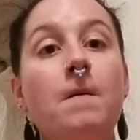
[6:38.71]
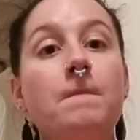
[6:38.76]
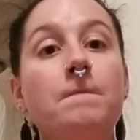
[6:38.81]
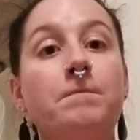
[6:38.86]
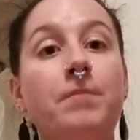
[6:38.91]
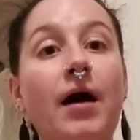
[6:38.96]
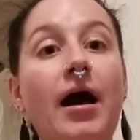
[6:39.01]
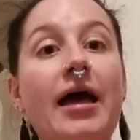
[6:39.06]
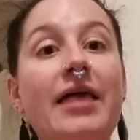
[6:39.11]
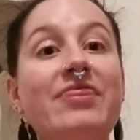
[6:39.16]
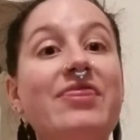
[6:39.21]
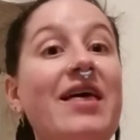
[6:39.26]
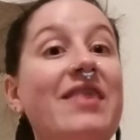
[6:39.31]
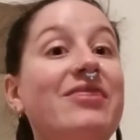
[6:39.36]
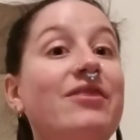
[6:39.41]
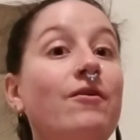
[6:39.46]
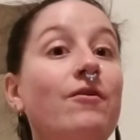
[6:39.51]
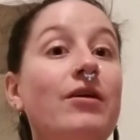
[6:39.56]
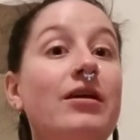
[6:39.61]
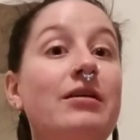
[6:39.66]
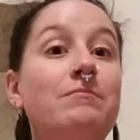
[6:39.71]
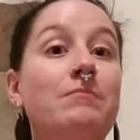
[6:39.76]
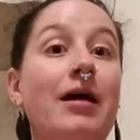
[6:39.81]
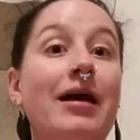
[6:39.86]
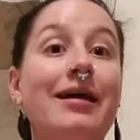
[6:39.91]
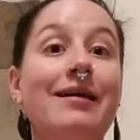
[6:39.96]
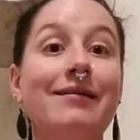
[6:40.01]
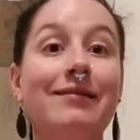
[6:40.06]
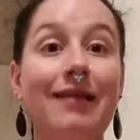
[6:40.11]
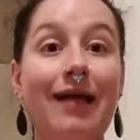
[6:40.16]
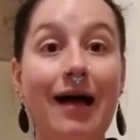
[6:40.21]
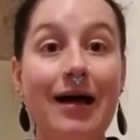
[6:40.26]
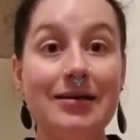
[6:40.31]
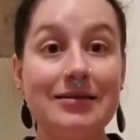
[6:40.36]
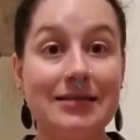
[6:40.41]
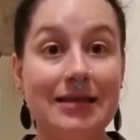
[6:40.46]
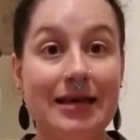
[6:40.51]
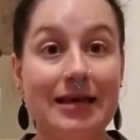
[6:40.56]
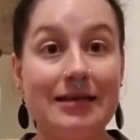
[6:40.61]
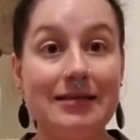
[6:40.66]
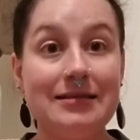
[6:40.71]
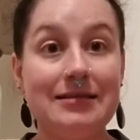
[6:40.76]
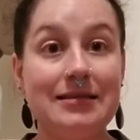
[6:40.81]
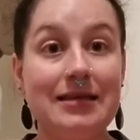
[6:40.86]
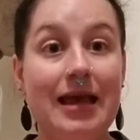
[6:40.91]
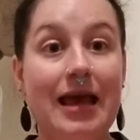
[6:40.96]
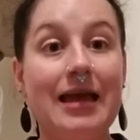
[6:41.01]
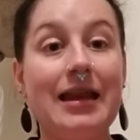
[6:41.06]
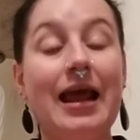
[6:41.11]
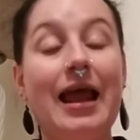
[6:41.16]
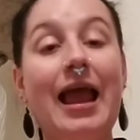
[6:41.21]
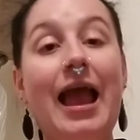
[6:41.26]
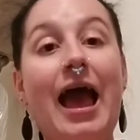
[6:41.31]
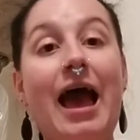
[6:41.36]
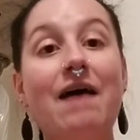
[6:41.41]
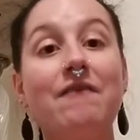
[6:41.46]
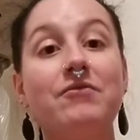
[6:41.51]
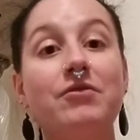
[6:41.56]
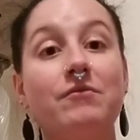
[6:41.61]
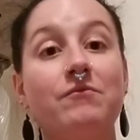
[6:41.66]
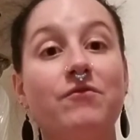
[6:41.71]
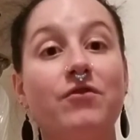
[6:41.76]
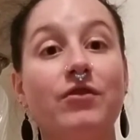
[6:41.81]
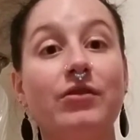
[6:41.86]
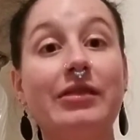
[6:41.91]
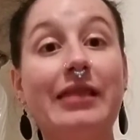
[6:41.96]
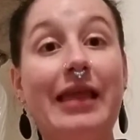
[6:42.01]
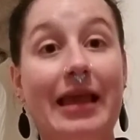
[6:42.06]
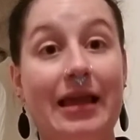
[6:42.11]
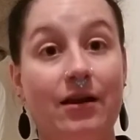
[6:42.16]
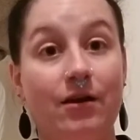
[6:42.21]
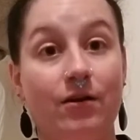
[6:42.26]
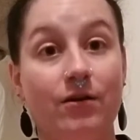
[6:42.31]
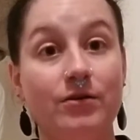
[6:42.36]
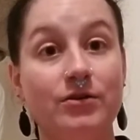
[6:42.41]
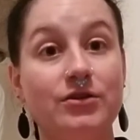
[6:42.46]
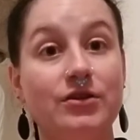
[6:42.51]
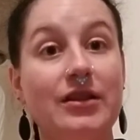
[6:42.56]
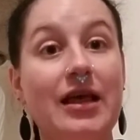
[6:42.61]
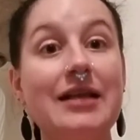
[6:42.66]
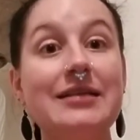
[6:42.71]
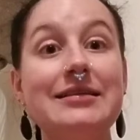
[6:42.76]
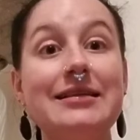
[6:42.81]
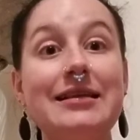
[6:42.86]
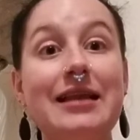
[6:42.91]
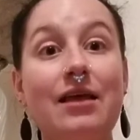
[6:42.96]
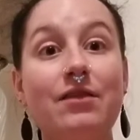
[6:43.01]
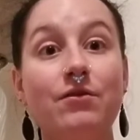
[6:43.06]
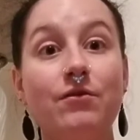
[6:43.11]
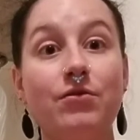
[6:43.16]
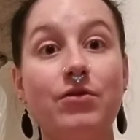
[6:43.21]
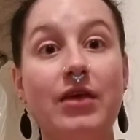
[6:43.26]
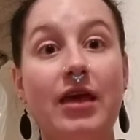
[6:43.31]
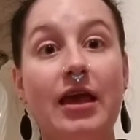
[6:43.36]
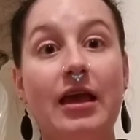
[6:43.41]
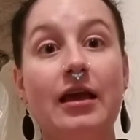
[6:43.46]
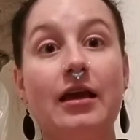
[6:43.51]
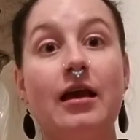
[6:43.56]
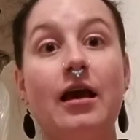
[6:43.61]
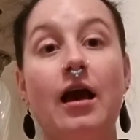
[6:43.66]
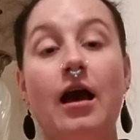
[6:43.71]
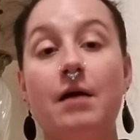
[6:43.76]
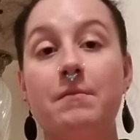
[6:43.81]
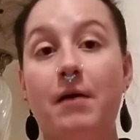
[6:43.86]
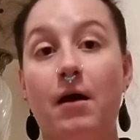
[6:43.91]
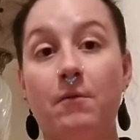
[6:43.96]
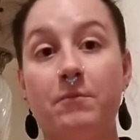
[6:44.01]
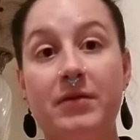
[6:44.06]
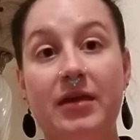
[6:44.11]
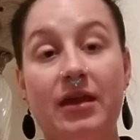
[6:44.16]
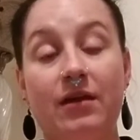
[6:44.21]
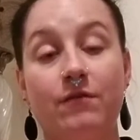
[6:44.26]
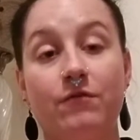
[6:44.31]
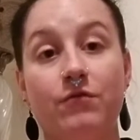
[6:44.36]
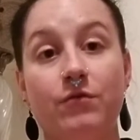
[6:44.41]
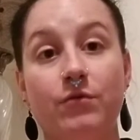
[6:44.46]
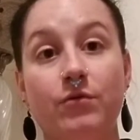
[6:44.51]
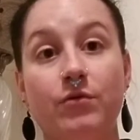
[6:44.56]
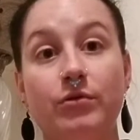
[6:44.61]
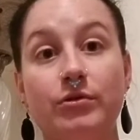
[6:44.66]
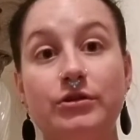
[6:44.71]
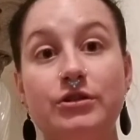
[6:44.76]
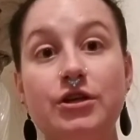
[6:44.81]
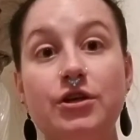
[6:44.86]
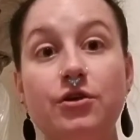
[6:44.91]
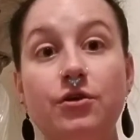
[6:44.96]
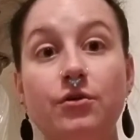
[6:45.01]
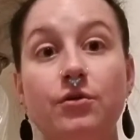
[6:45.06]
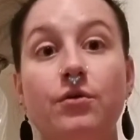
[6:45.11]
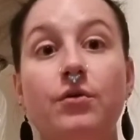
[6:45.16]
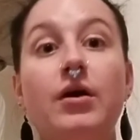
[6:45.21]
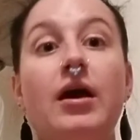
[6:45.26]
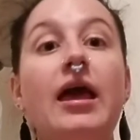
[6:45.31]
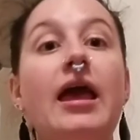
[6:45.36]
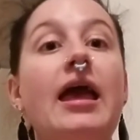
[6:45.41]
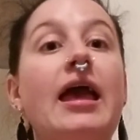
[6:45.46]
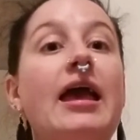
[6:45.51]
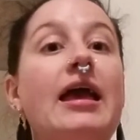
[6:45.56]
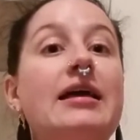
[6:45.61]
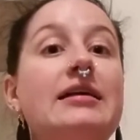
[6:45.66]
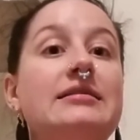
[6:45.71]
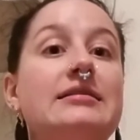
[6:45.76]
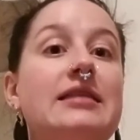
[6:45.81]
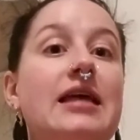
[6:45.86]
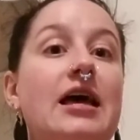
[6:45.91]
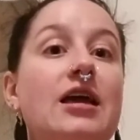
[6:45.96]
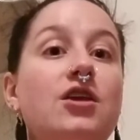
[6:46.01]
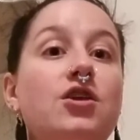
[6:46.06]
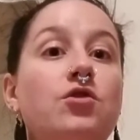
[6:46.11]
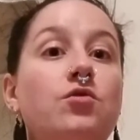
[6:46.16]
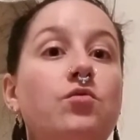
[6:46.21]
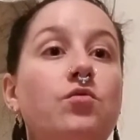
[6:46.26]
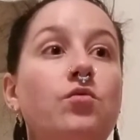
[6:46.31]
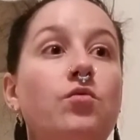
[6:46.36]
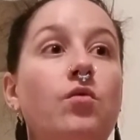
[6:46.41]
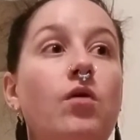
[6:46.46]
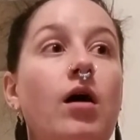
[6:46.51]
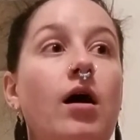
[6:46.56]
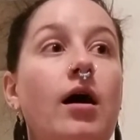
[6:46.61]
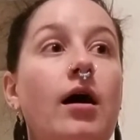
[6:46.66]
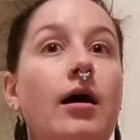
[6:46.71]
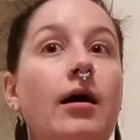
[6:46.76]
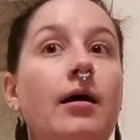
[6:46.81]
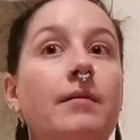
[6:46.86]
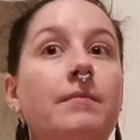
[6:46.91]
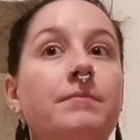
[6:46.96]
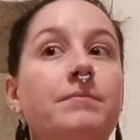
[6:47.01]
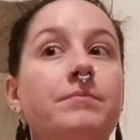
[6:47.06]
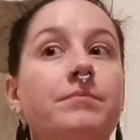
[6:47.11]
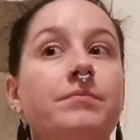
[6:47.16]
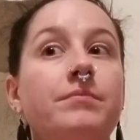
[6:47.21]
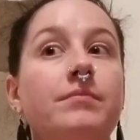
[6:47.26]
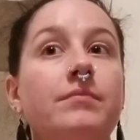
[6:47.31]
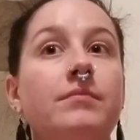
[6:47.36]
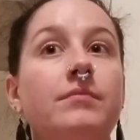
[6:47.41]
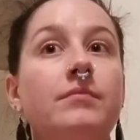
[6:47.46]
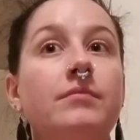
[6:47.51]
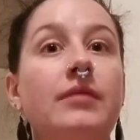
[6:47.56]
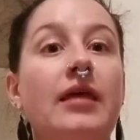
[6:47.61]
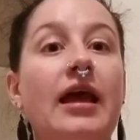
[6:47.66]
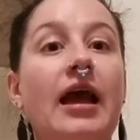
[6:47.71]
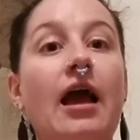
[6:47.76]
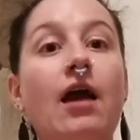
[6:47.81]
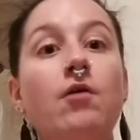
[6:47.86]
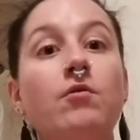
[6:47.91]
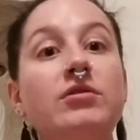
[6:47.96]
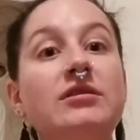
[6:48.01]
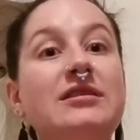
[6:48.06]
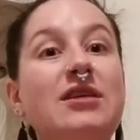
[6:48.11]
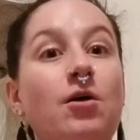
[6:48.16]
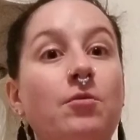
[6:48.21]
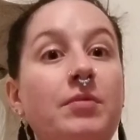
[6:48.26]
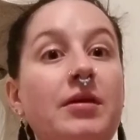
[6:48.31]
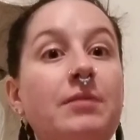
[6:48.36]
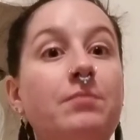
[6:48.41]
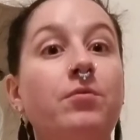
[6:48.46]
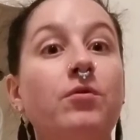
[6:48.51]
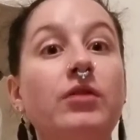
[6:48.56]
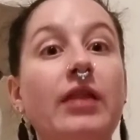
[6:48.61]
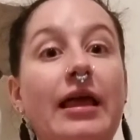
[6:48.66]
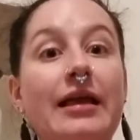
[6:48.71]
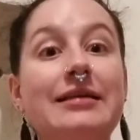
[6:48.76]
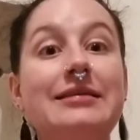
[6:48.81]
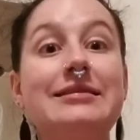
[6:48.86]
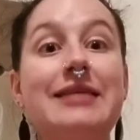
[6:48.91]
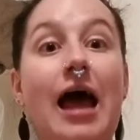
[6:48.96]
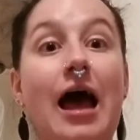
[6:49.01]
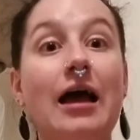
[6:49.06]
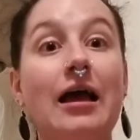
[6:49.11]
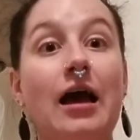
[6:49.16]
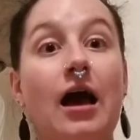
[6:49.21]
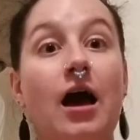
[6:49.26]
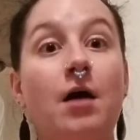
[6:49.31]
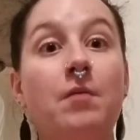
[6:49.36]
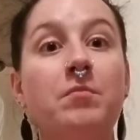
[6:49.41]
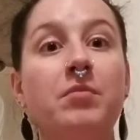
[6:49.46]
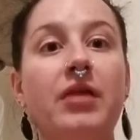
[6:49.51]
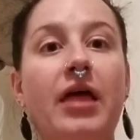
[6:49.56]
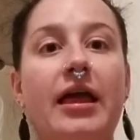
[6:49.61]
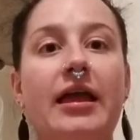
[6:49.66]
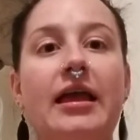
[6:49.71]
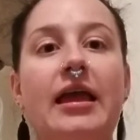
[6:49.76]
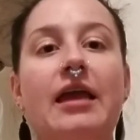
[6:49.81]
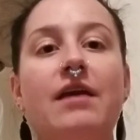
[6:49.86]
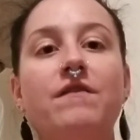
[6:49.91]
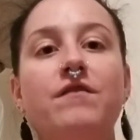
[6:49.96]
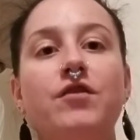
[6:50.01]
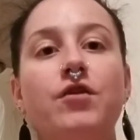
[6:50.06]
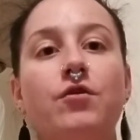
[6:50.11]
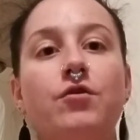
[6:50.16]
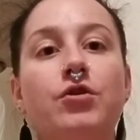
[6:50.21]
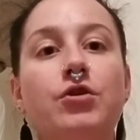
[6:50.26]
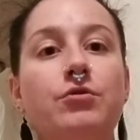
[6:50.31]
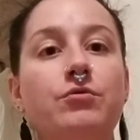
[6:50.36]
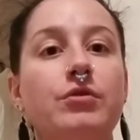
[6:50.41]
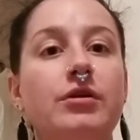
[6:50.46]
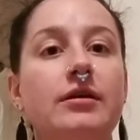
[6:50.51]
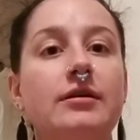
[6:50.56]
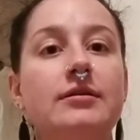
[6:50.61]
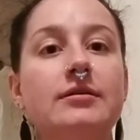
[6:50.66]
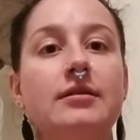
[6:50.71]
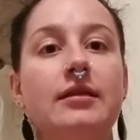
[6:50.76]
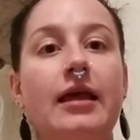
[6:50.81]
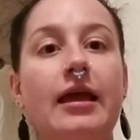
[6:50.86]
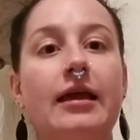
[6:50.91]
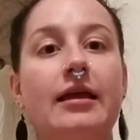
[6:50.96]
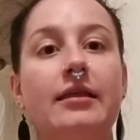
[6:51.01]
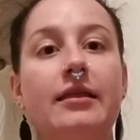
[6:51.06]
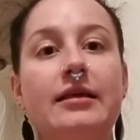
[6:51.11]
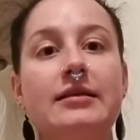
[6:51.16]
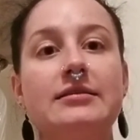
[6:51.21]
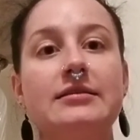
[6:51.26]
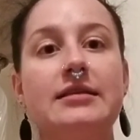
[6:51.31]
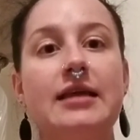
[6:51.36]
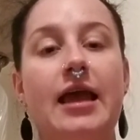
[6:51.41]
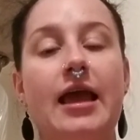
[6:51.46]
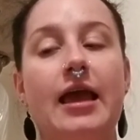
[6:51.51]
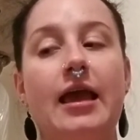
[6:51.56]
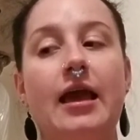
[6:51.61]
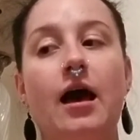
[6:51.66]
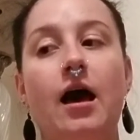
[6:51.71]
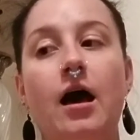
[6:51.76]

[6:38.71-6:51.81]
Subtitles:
but then they're in my closet and I have them for later. So that's another thing about being frugal too, is that you, like I always tell people, like, stock up. Like if you're new to, like, let's say,